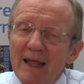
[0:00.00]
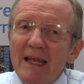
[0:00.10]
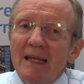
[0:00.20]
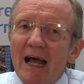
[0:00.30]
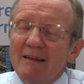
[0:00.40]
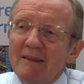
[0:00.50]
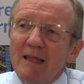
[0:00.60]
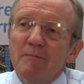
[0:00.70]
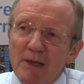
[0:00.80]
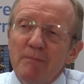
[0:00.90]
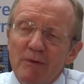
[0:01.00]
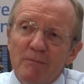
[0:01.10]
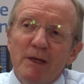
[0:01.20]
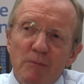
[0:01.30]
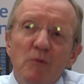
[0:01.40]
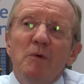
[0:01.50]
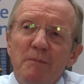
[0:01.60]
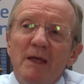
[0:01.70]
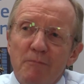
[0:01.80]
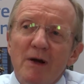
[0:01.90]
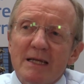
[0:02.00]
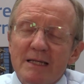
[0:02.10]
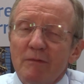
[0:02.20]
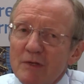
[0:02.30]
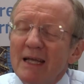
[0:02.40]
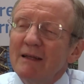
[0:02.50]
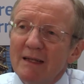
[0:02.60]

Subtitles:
then I think people will be impressed and will say,